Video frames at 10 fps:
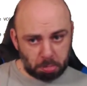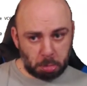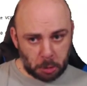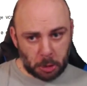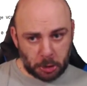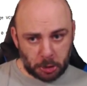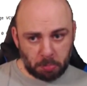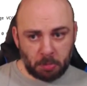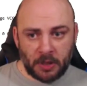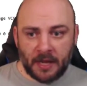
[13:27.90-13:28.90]

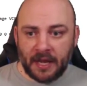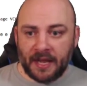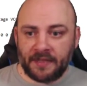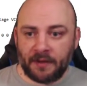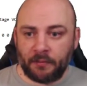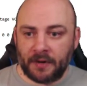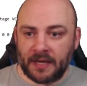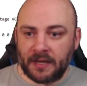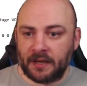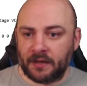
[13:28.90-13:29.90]
Awesome. And then
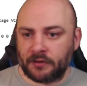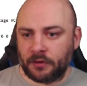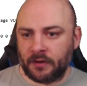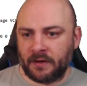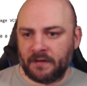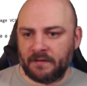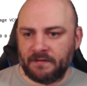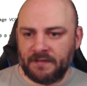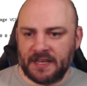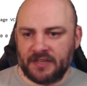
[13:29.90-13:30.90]
we turn on
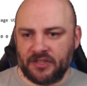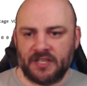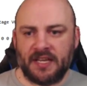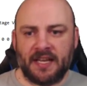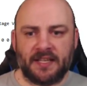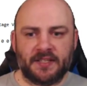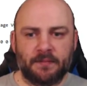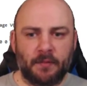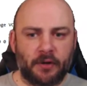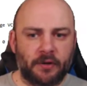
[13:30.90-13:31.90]
VGS
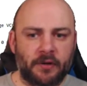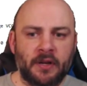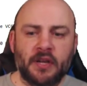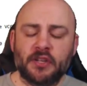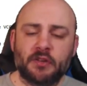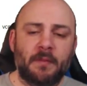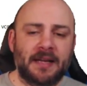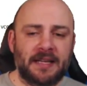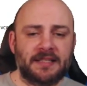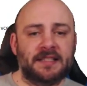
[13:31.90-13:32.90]
marker. So my
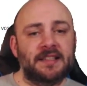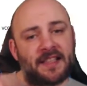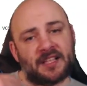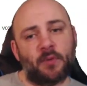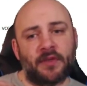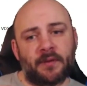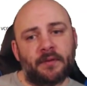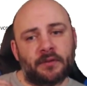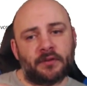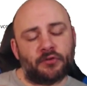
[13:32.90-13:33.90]
guess is that's where
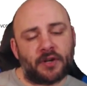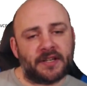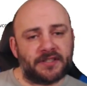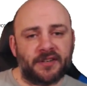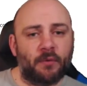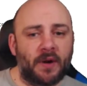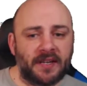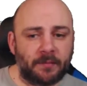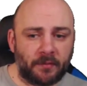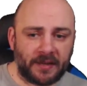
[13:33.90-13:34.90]
the truck is going to wind
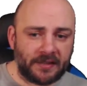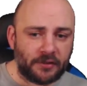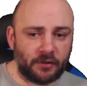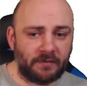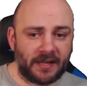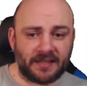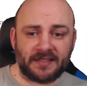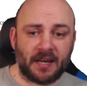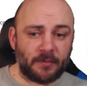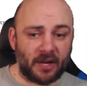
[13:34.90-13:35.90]
up when we get to New Vegas.
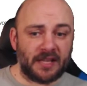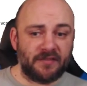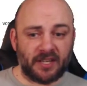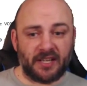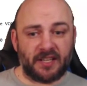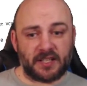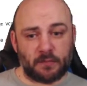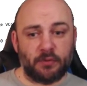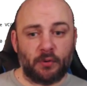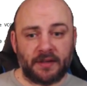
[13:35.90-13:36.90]
I'm not even going to
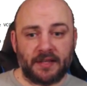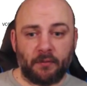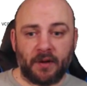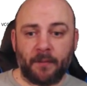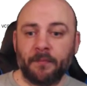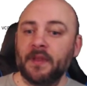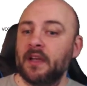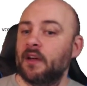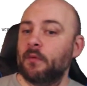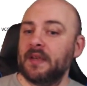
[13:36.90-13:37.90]
explore it that well.
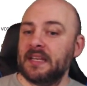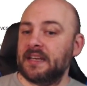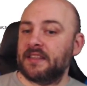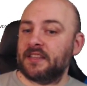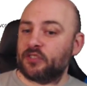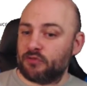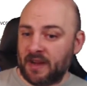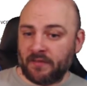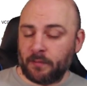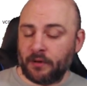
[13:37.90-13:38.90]
We needed this
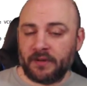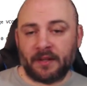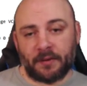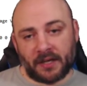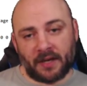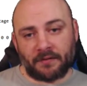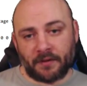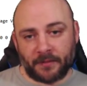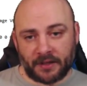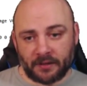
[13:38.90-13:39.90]
travel book that we got
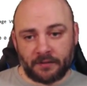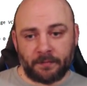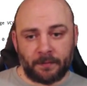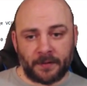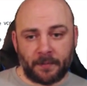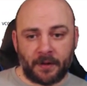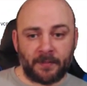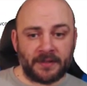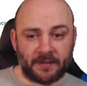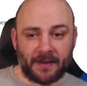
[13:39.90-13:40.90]
from the glove
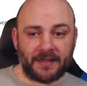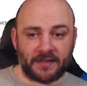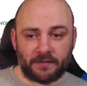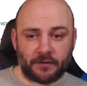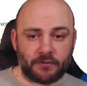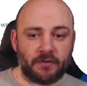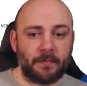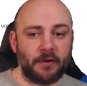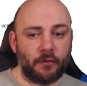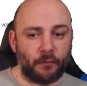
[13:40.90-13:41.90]
compartment to make this first
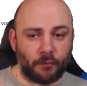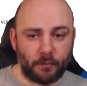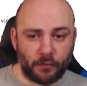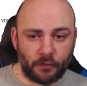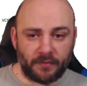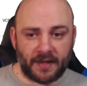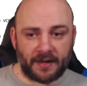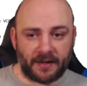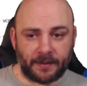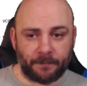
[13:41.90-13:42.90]
trip. Remove that
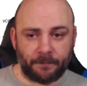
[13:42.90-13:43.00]
item.